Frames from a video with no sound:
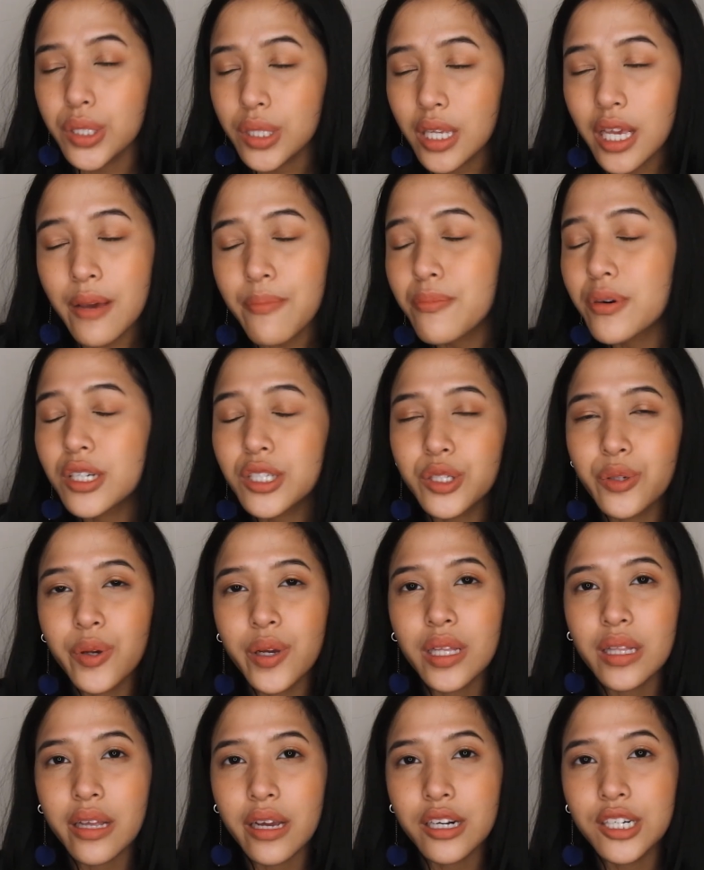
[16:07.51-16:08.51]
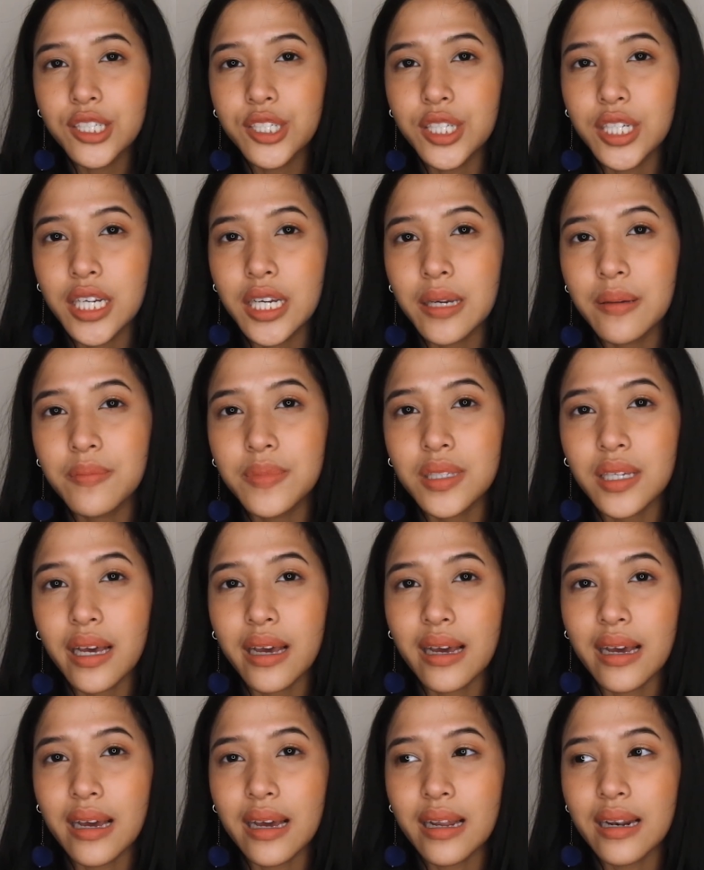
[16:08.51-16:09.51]
keep pursuing their dreams
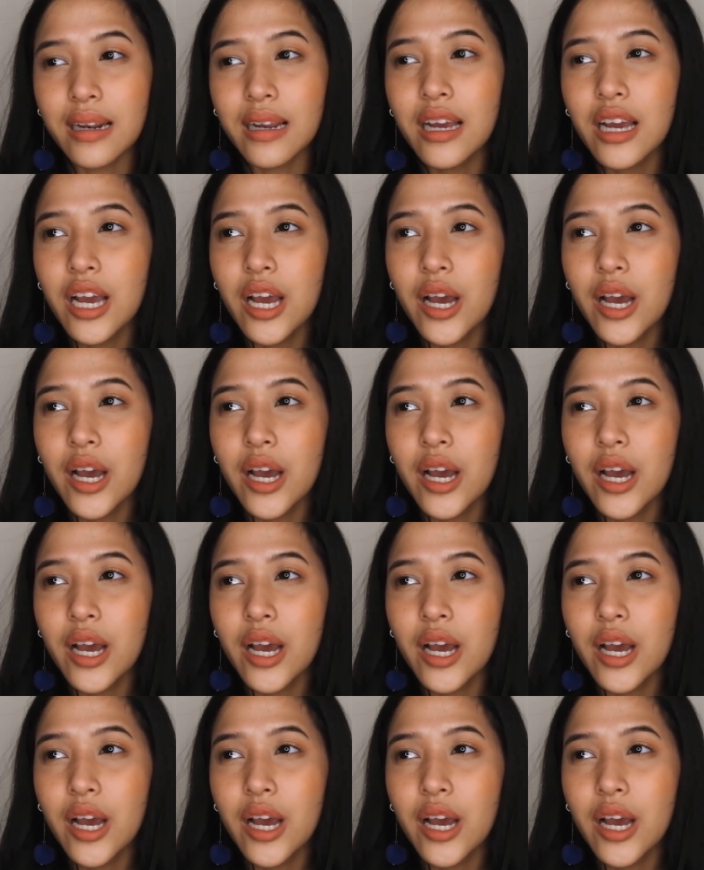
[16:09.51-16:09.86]
and